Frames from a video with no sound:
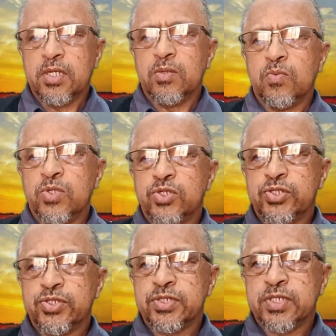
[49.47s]
which
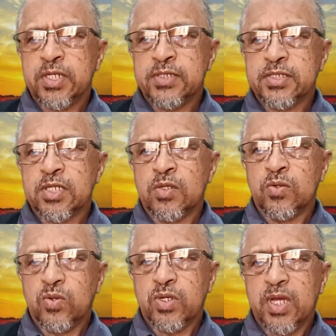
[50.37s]
says
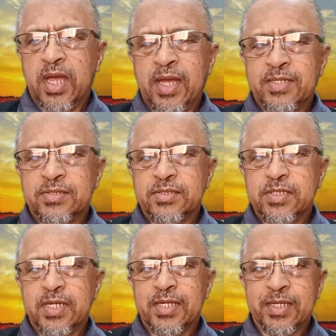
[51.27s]
look and
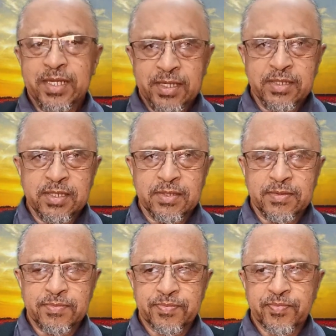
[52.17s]
read.
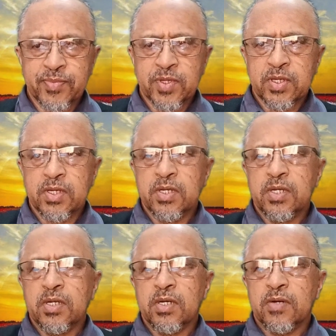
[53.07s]

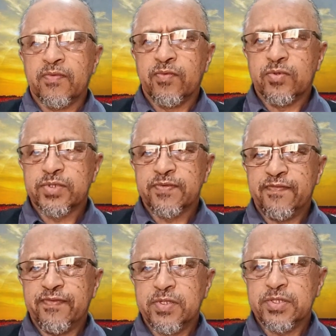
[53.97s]
Of course, the
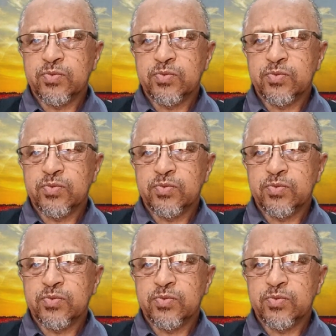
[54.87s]
first